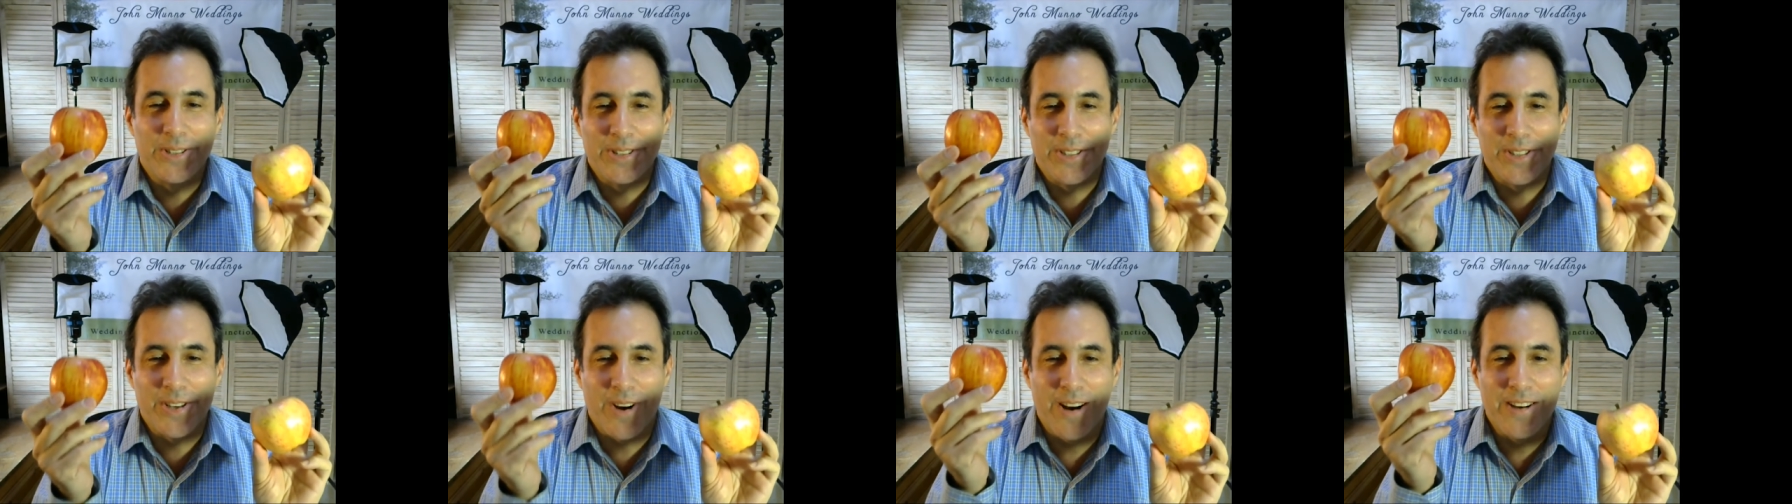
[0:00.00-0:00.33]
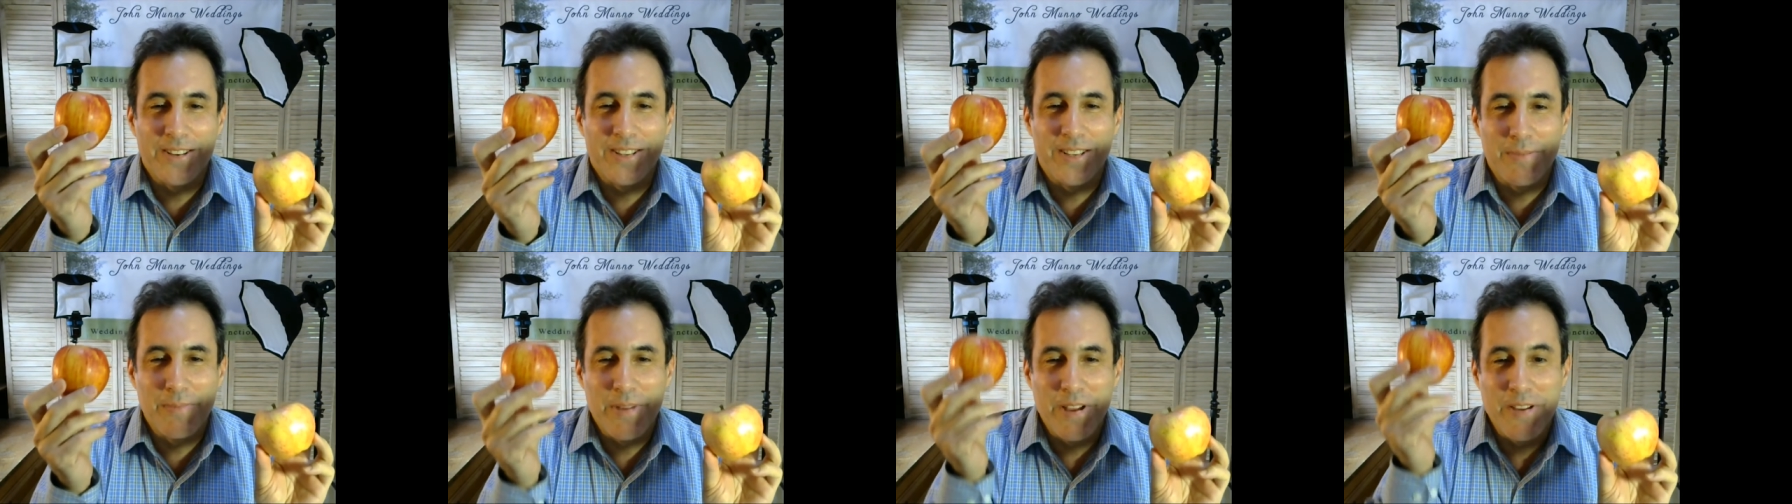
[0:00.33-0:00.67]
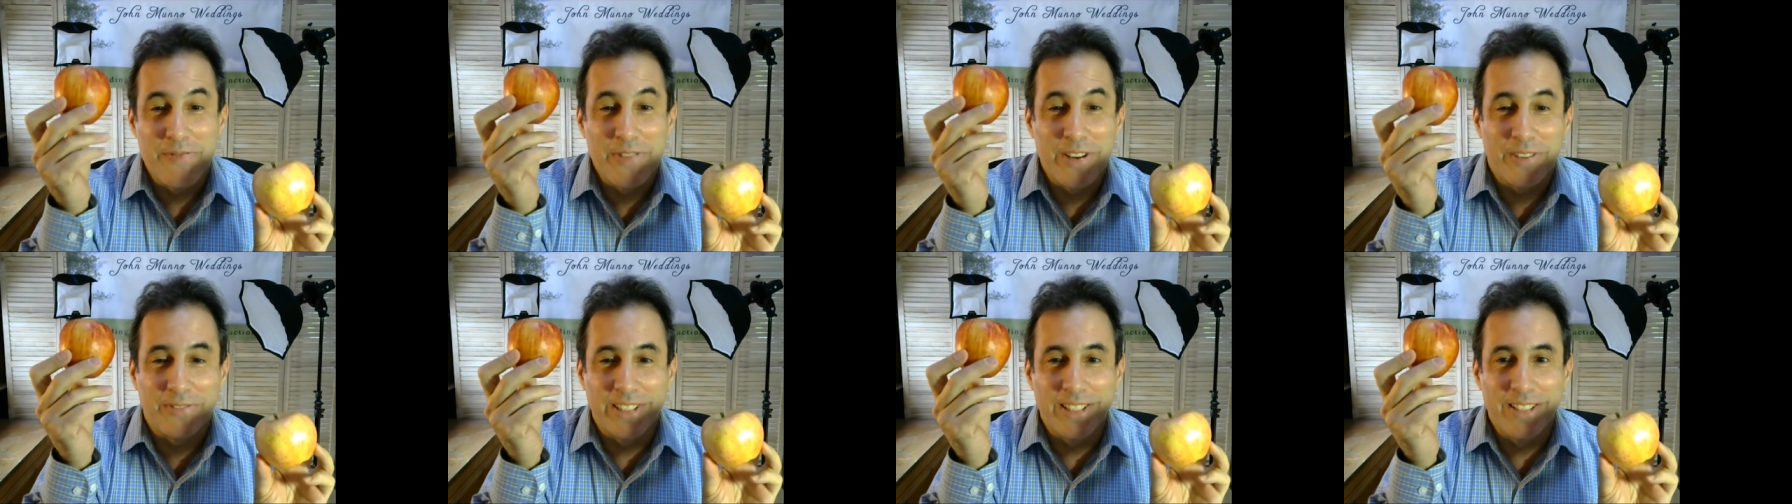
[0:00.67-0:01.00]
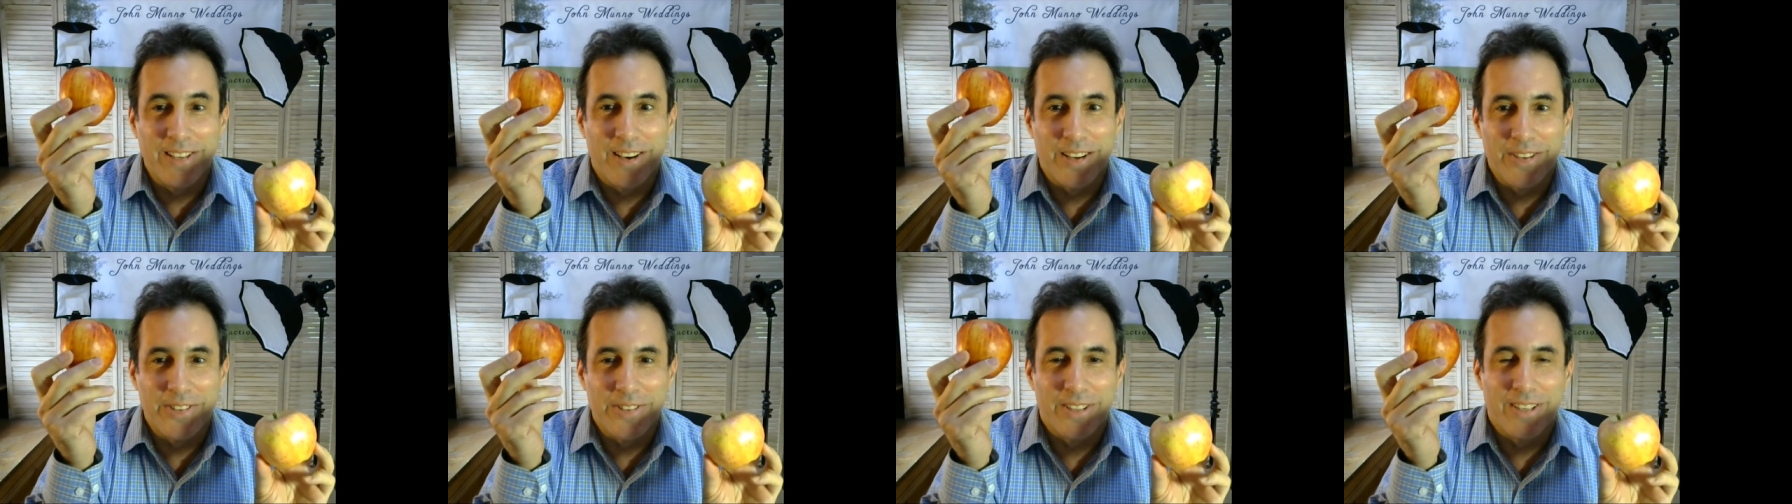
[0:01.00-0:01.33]
charging me fifteen
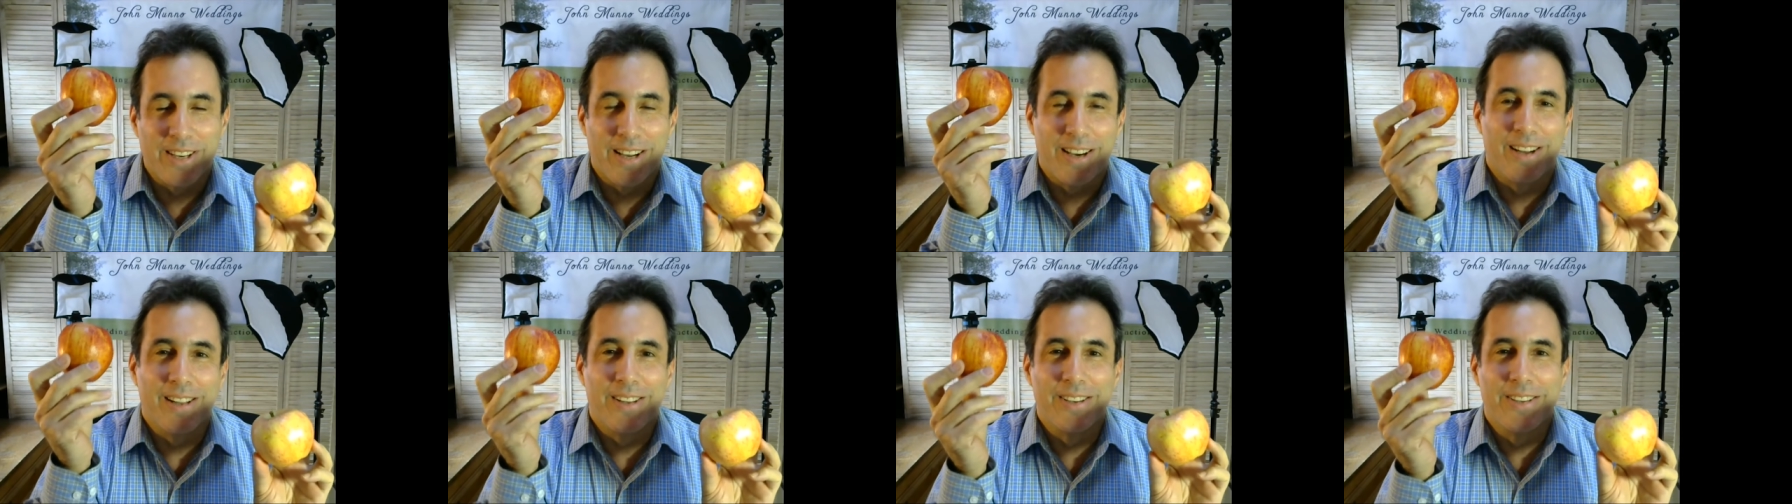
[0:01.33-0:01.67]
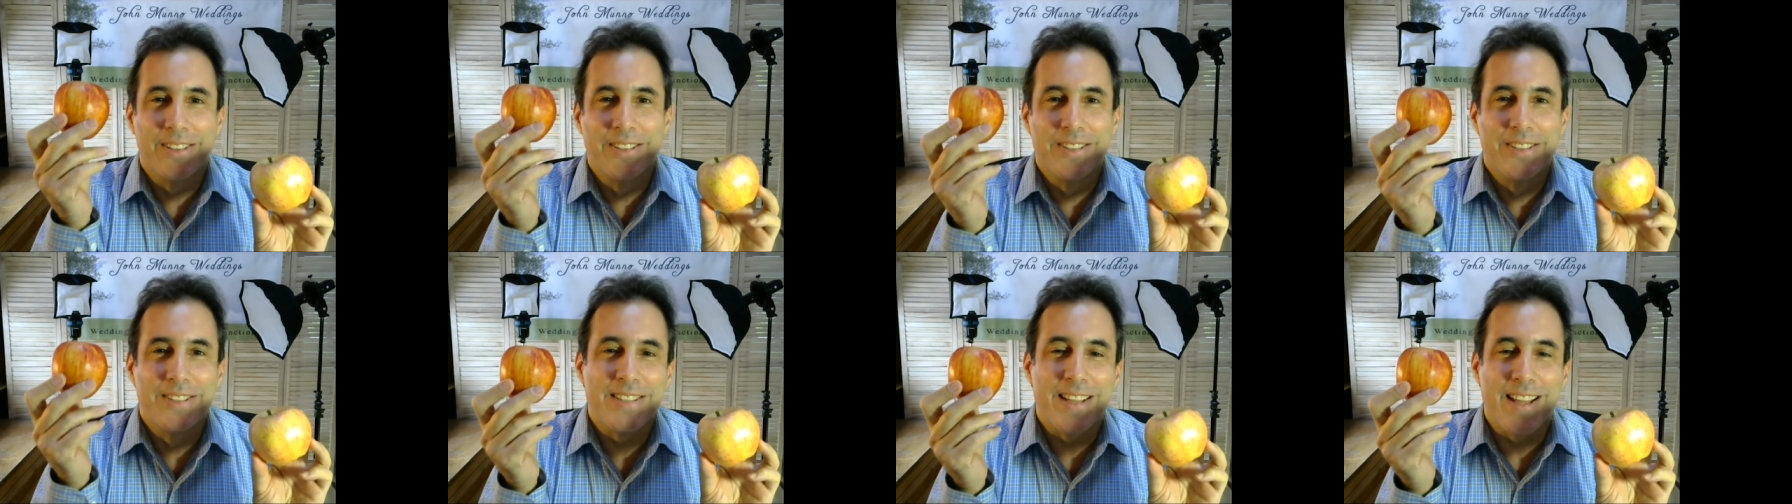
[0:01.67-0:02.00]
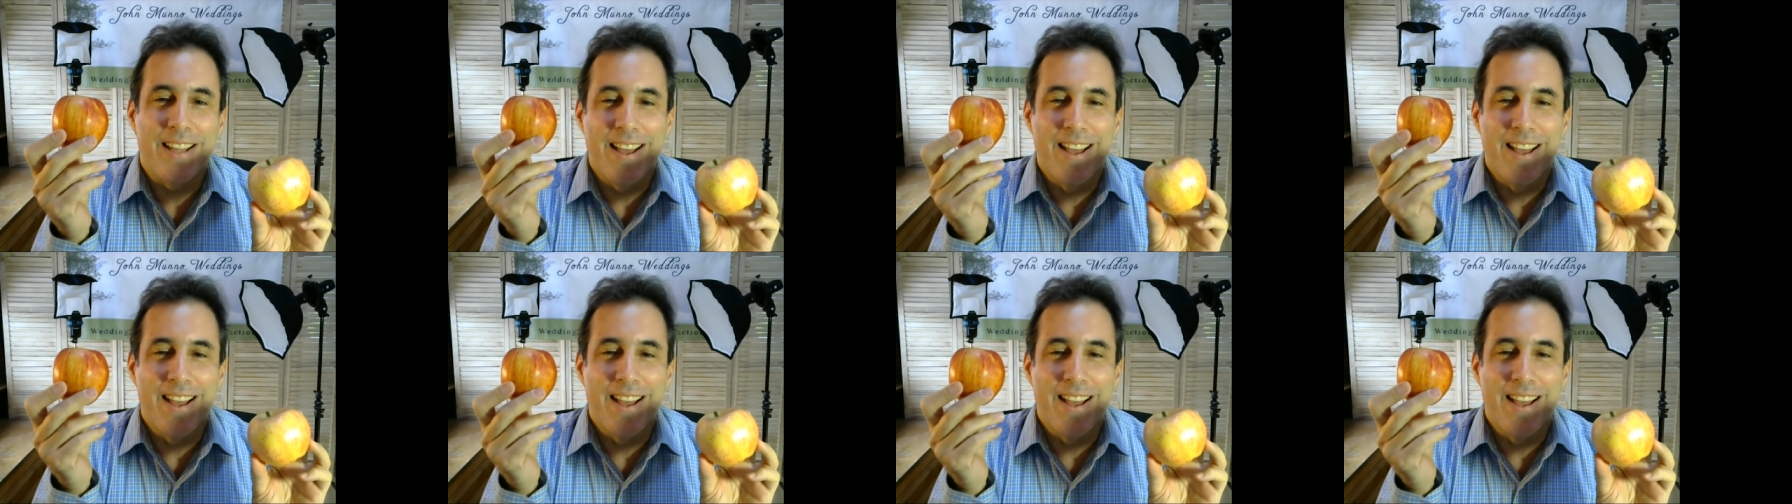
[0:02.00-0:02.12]
hundred dollars